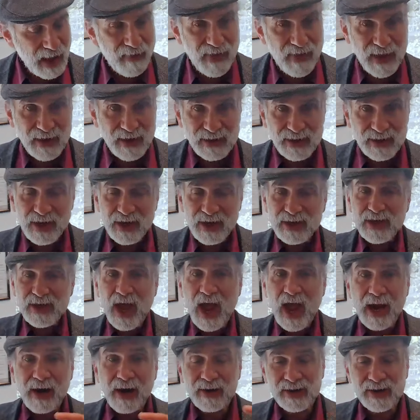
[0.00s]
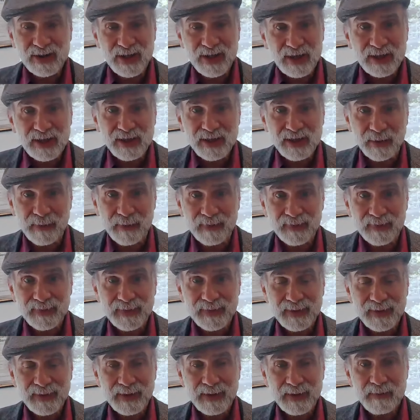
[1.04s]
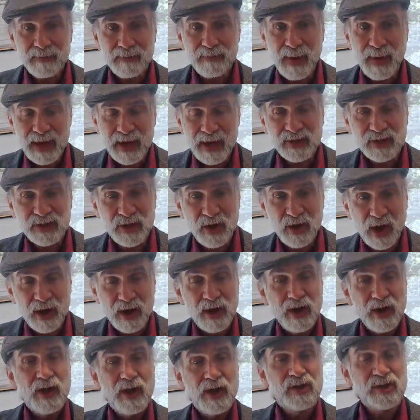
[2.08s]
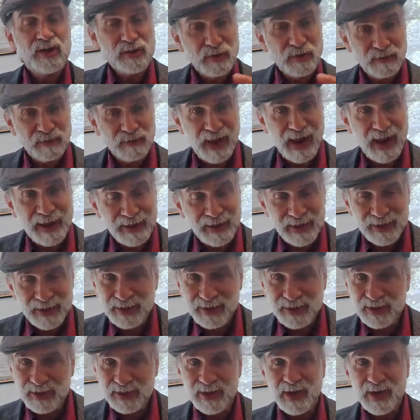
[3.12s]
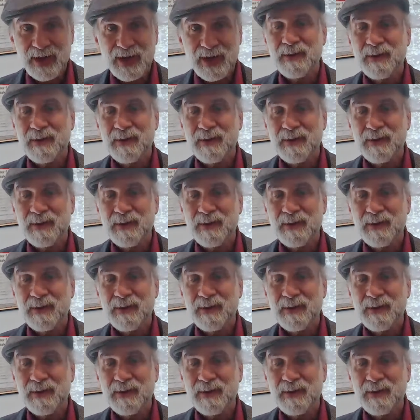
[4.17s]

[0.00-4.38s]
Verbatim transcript: there's an entire system based on surveillance,